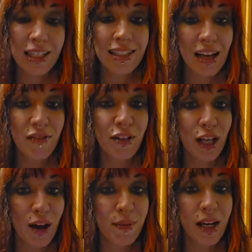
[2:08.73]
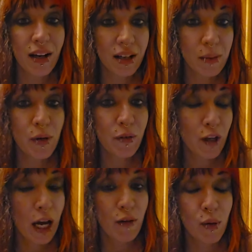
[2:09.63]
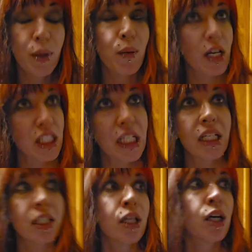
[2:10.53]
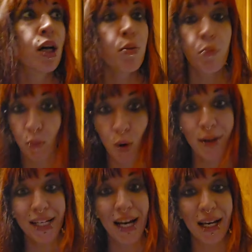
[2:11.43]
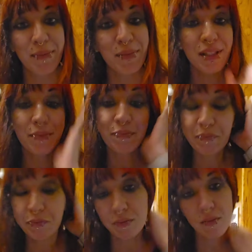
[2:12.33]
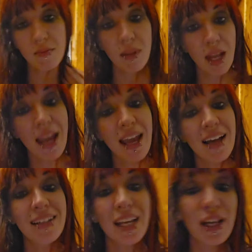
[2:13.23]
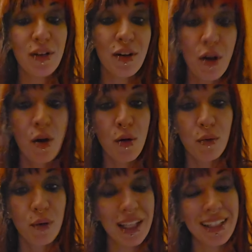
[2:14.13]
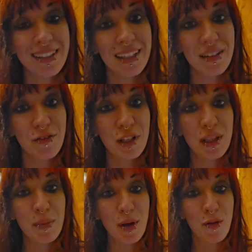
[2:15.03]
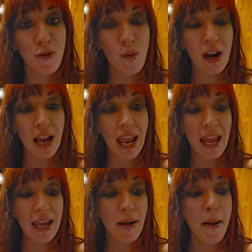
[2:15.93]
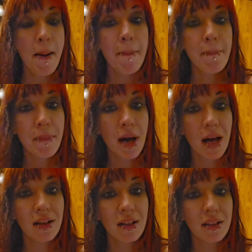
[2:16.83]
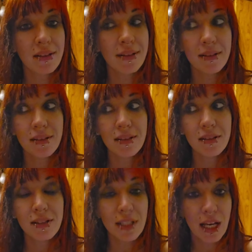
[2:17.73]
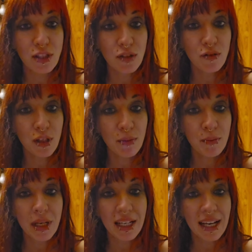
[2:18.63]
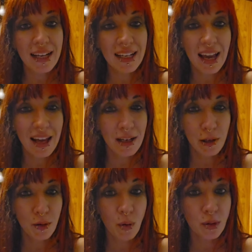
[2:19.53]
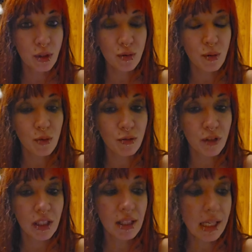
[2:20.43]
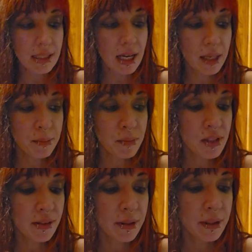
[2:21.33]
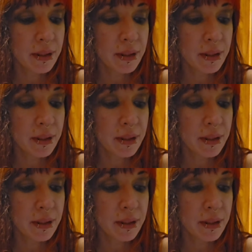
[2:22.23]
is definitely up there in a movie I will be watching more times and it really did fit the bill for a modern slasher film, but it kind of had an older school feel at times.